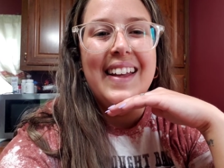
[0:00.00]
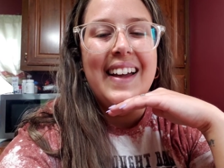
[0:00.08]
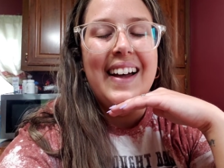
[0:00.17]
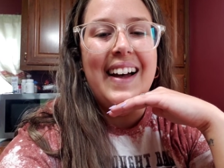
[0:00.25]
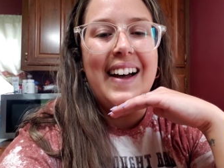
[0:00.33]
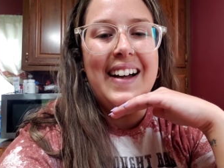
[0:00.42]

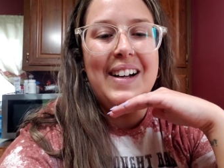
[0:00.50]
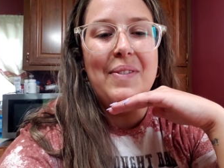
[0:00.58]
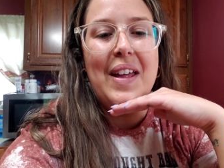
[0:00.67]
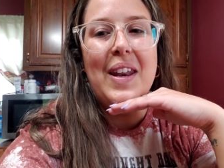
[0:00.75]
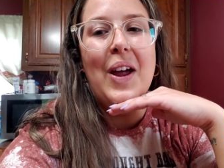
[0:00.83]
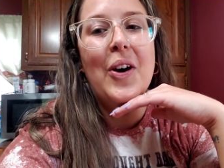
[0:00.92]
Um,
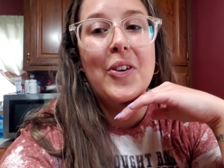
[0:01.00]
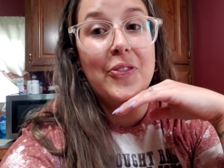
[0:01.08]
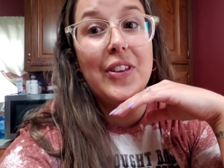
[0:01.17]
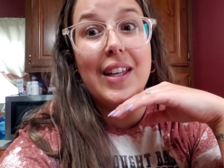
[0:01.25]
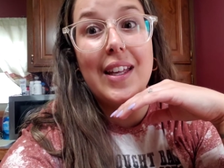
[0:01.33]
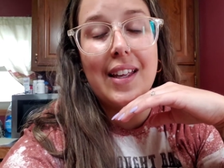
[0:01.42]
and
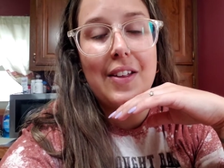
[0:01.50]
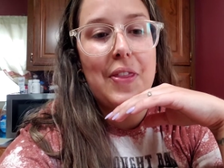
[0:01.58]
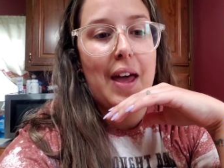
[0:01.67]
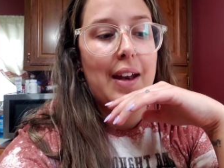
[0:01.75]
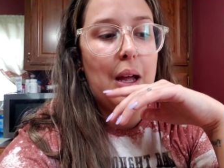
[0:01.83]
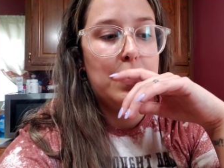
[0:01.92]
hopefully get that
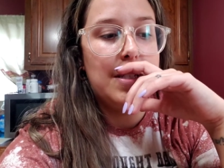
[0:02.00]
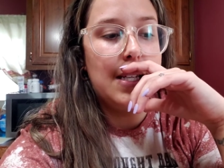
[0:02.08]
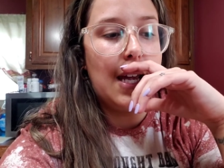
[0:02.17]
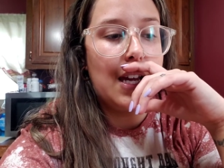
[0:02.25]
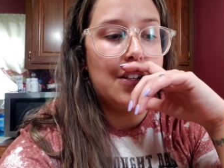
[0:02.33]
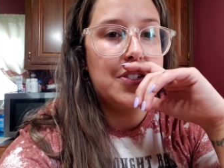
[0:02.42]
up
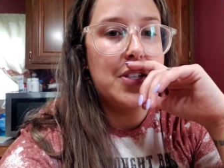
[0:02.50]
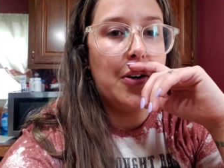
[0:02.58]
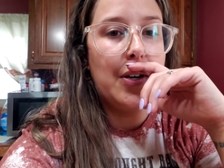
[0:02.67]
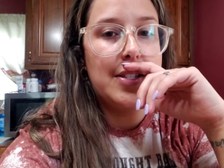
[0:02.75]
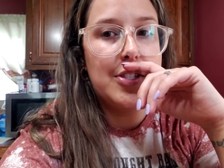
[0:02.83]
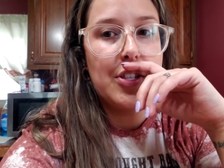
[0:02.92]
today. So
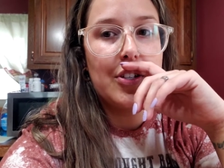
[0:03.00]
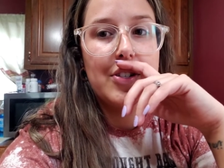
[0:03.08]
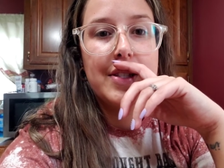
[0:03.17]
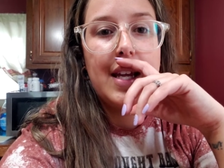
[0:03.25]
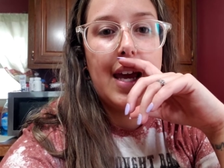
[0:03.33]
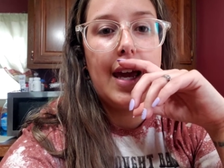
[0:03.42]
it's
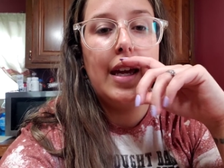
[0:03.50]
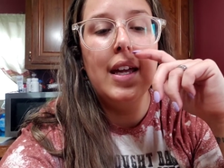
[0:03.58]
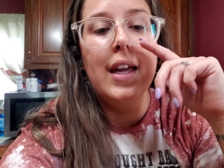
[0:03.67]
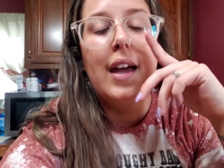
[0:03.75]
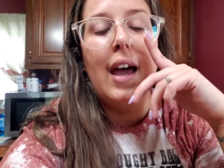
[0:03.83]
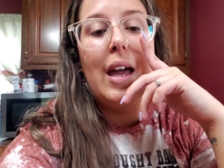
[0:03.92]
Thursday.
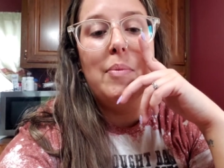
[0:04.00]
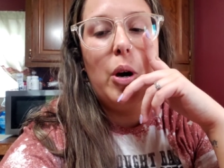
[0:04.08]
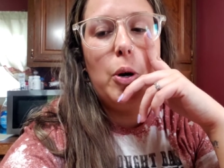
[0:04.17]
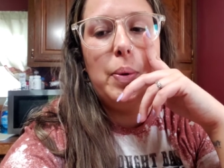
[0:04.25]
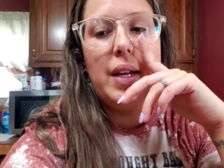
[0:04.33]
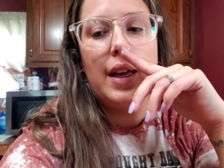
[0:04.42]
I'm
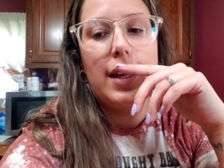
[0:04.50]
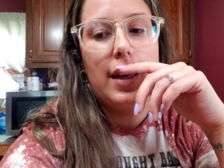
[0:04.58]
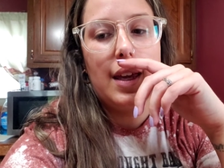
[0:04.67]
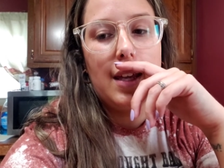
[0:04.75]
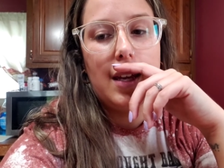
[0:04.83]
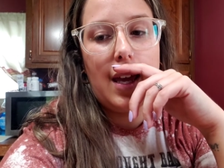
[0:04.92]
hoping I can
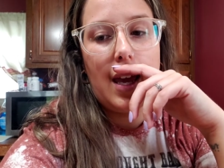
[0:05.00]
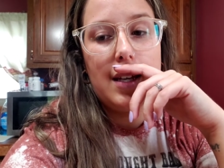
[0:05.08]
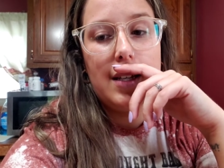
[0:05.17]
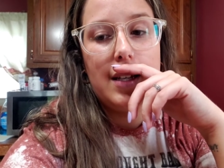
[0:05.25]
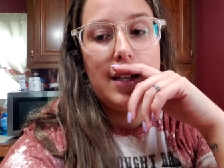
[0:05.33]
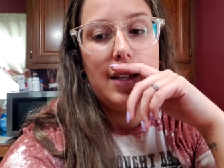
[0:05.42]
get it
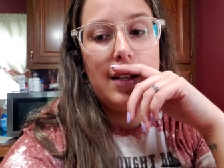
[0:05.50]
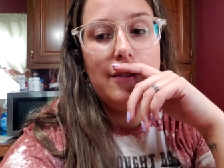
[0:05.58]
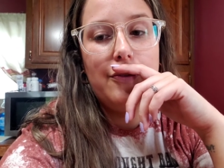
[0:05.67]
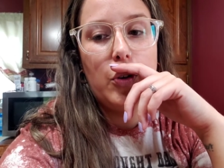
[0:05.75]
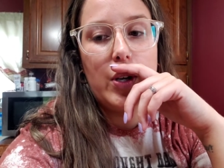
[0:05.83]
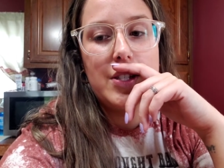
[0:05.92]
edited,
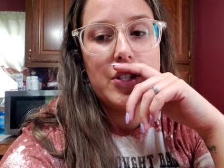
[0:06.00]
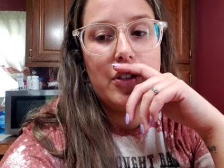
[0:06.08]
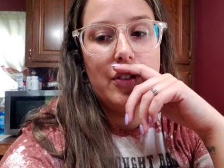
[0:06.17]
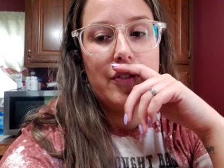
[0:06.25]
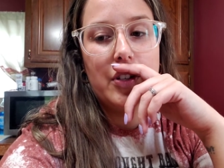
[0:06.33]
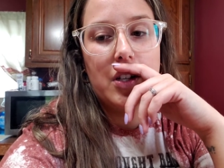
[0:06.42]

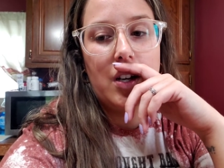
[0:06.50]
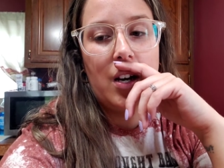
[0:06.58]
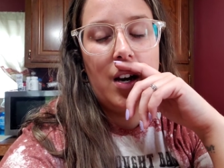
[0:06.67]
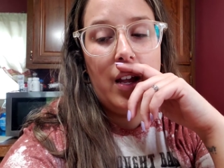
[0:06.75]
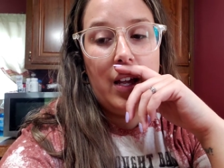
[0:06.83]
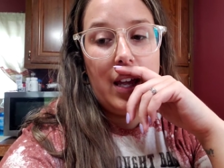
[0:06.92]
voiceover,
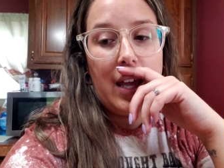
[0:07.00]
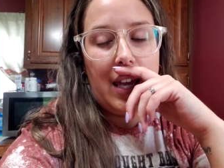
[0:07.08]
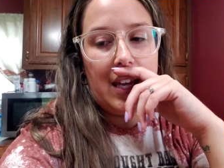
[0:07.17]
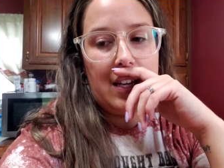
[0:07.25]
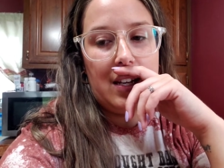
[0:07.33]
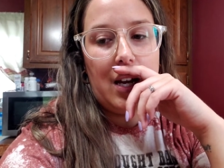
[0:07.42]

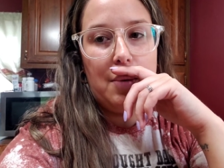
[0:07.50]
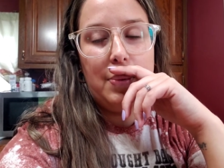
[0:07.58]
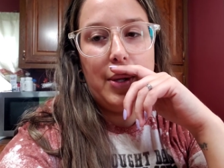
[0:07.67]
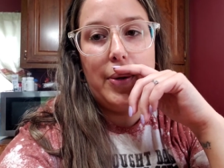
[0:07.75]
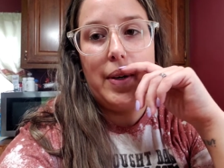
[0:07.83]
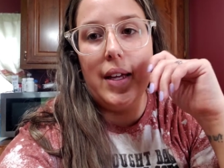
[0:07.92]
and
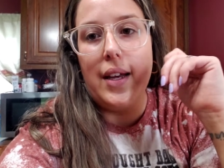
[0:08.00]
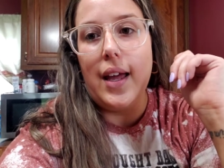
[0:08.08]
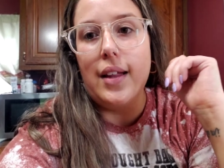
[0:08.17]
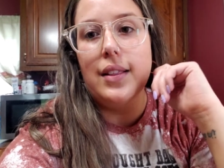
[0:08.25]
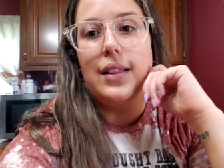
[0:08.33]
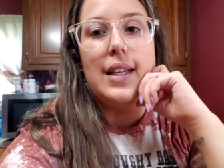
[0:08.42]
uploaded
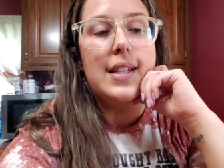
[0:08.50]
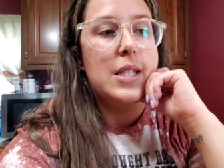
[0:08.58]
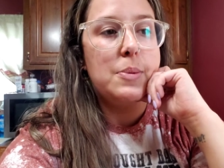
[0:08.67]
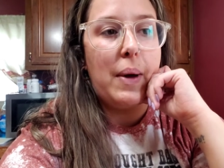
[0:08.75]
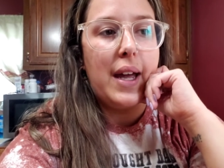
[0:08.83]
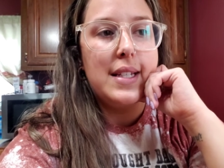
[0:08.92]
at least
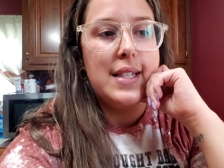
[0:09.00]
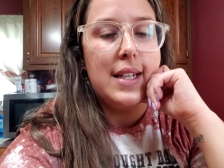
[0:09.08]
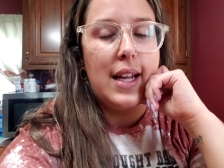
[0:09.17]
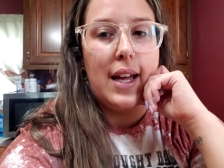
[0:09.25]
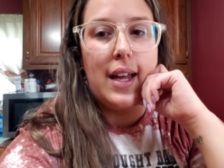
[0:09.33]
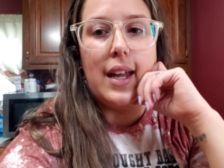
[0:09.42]
by
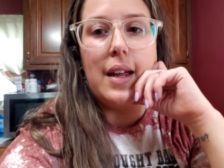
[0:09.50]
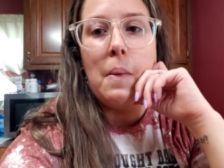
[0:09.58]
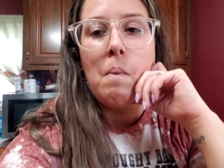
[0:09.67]
tonight